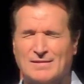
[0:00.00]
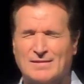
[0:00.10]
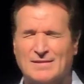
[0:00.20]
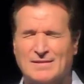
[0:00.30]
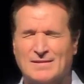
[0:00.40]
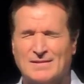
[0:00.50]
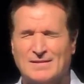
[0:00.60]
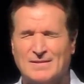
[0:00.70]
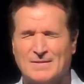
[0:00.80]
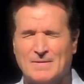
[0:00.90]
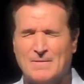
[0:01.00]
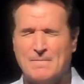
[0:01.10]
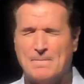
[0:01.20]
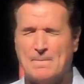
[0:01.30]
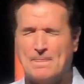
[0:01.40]

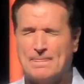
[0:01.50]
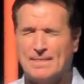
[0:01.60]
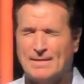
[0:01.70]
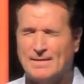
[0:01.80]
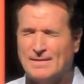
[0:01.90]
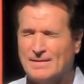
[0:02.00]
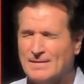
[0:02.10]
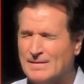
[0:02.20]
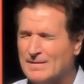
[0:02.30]
(silence)